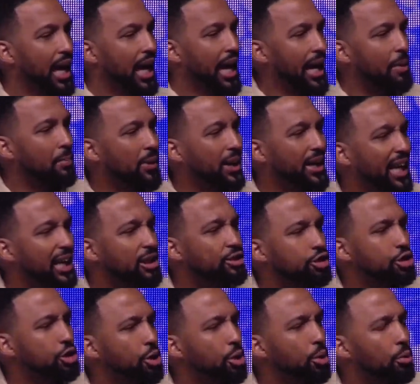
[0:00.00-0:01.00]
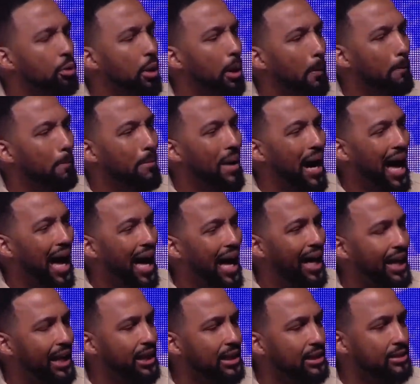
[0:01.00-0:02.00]
He begins to
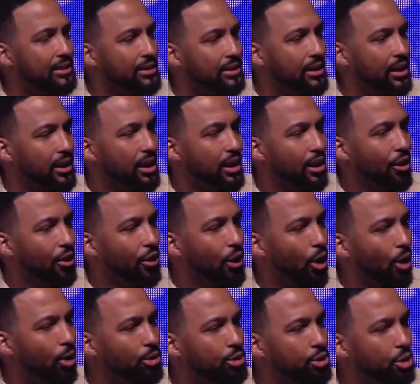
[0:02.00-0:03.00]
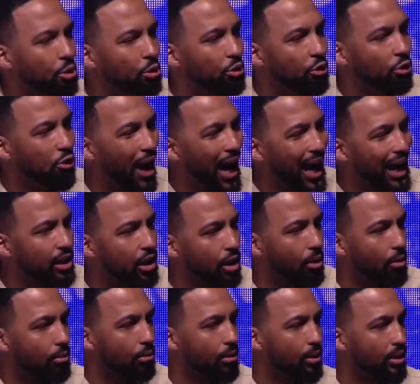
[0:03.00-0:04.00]
remind those who
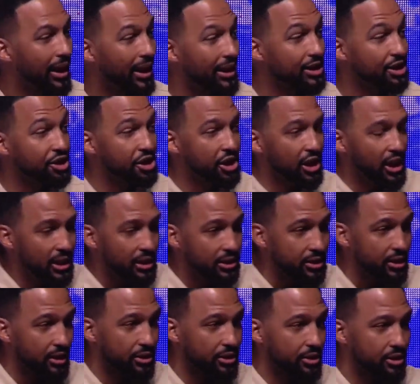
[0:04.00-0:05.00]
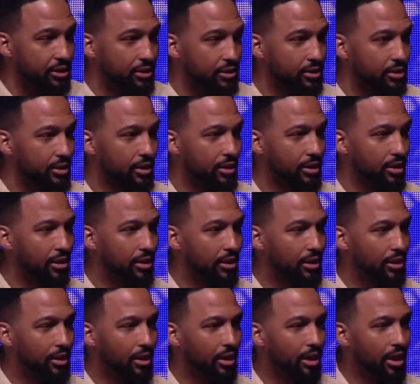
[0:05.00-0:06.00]
follow Jesus
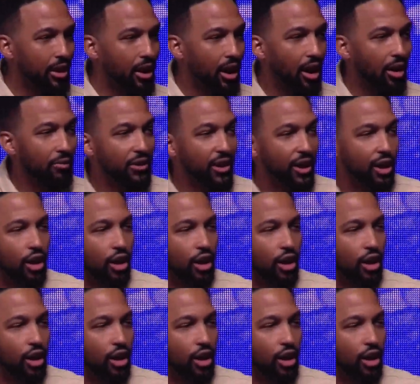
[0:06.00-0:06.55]
of their